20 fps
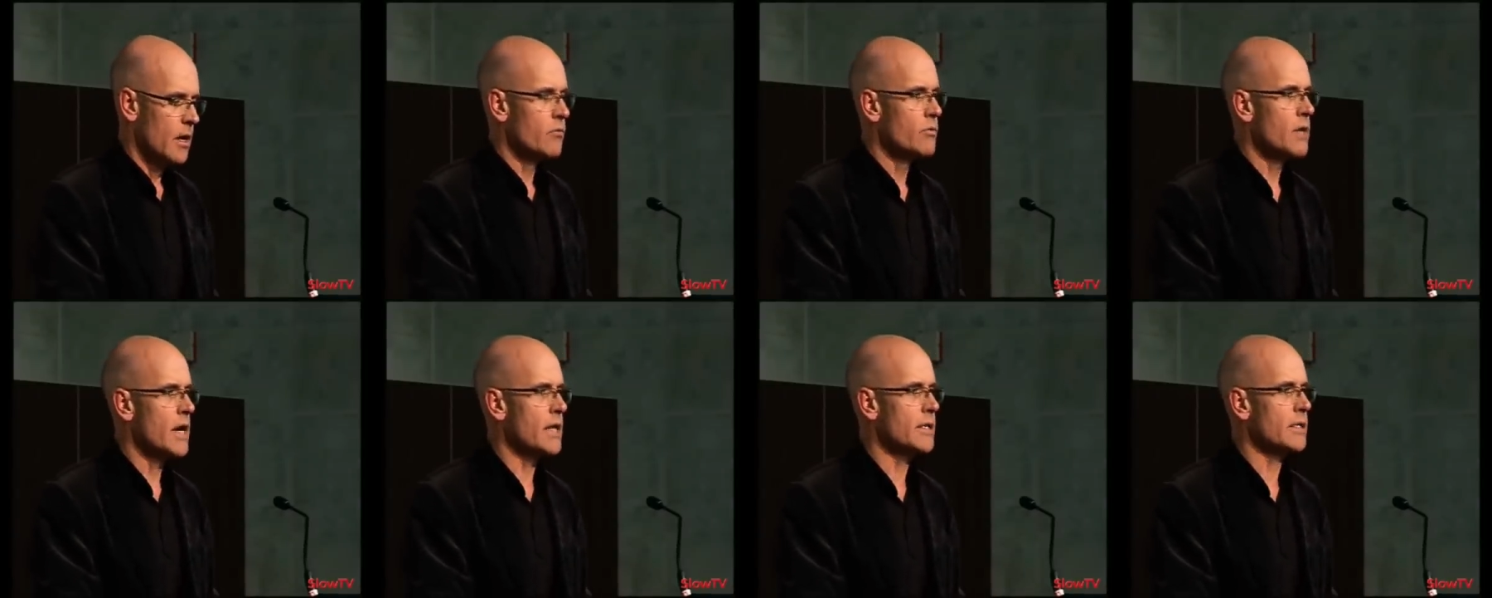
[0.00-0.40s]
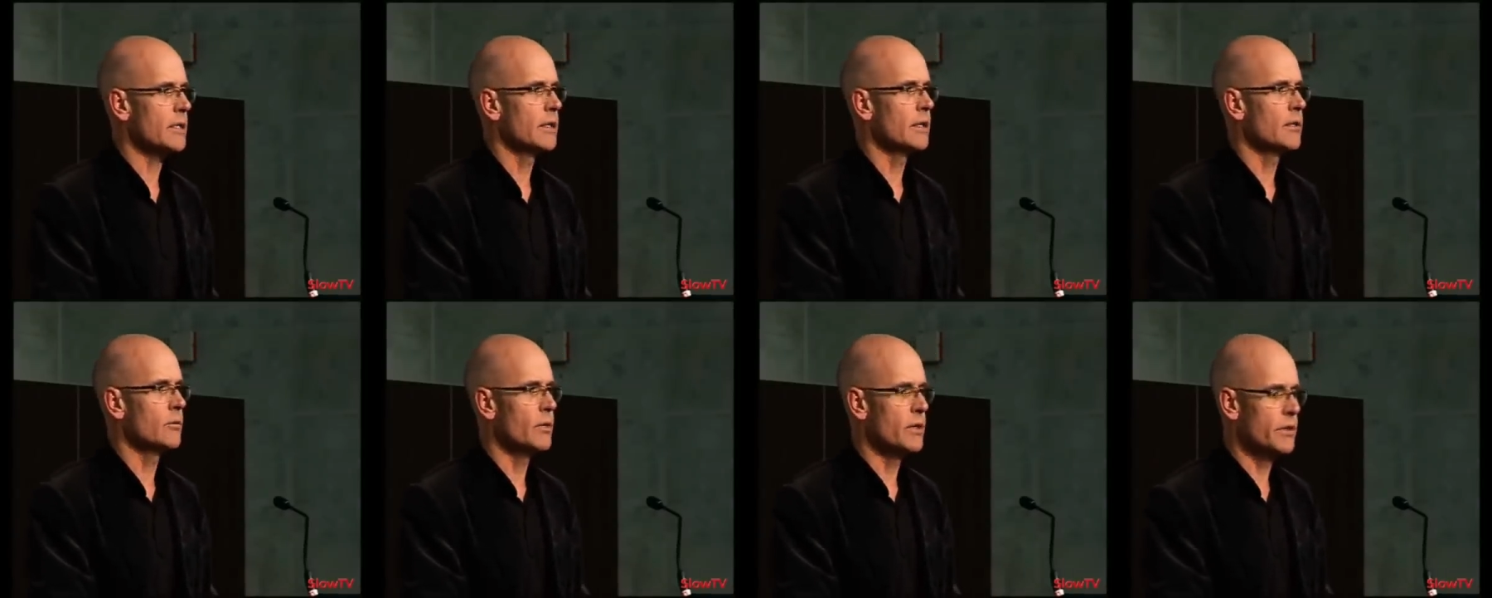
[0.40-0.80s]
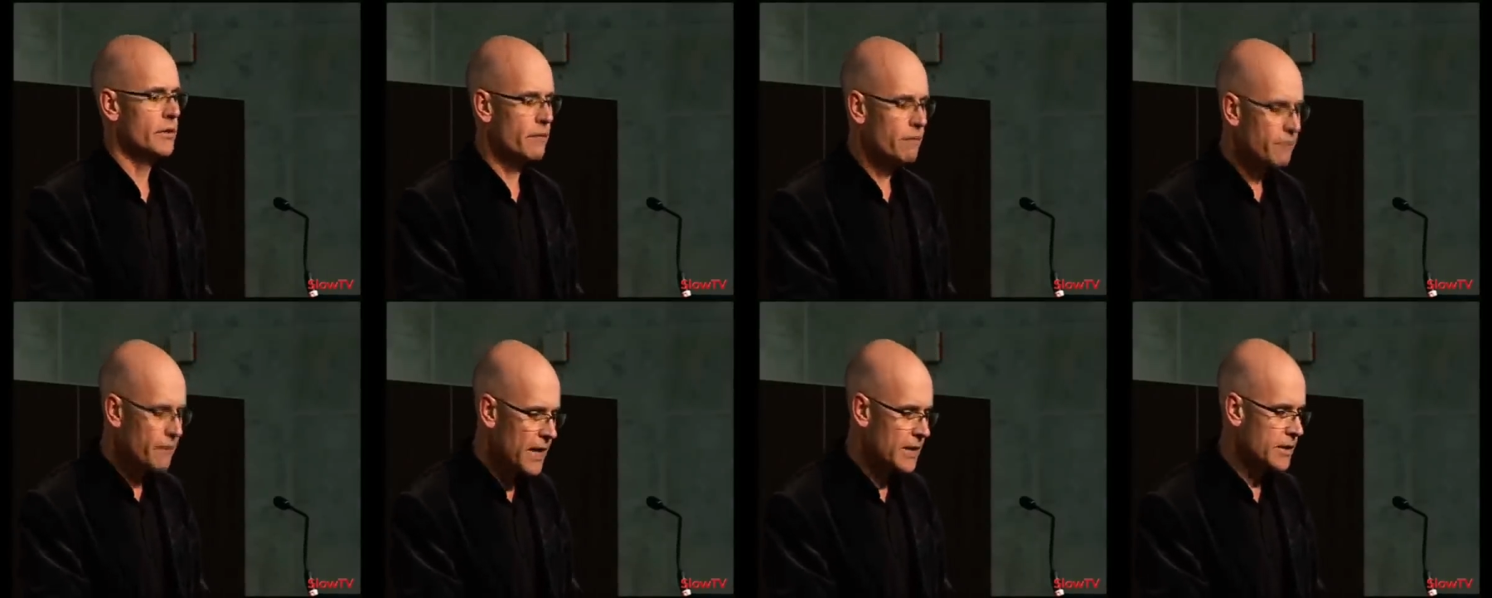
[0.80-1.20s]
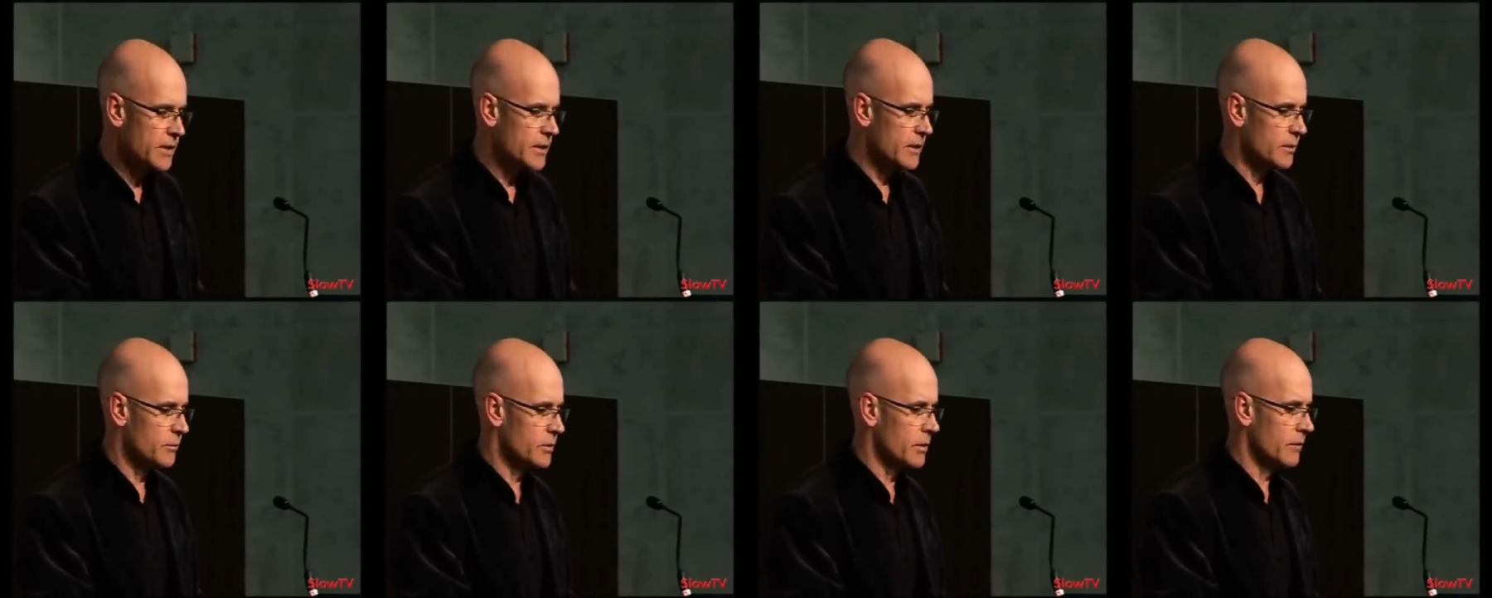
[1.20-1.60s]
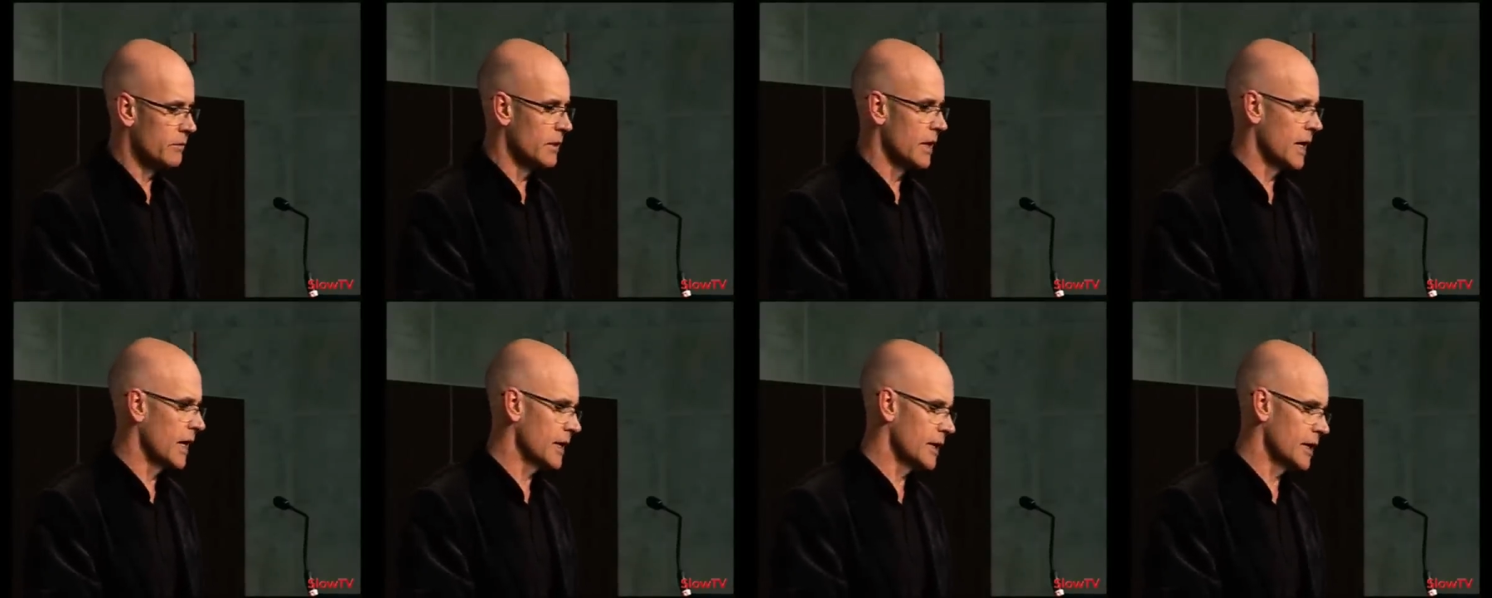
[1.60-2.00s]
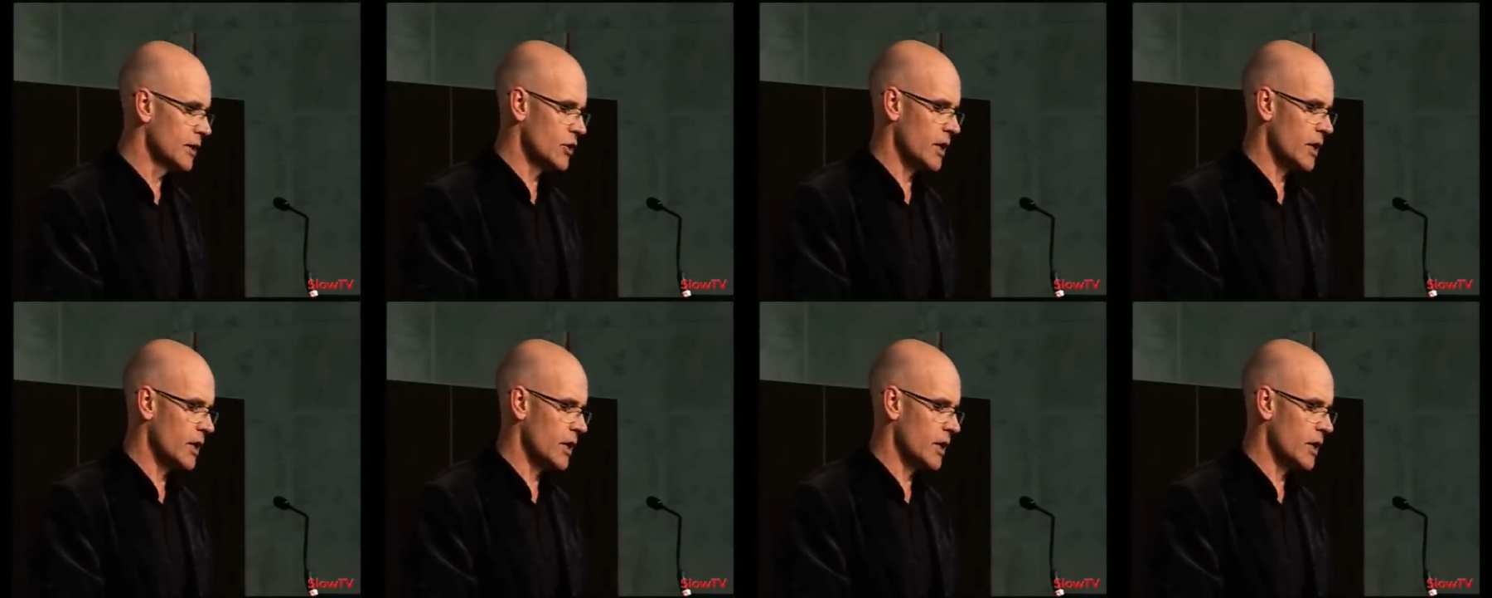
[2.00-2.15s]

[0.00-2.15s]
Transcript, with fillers: wrestling with the phantoms of Lady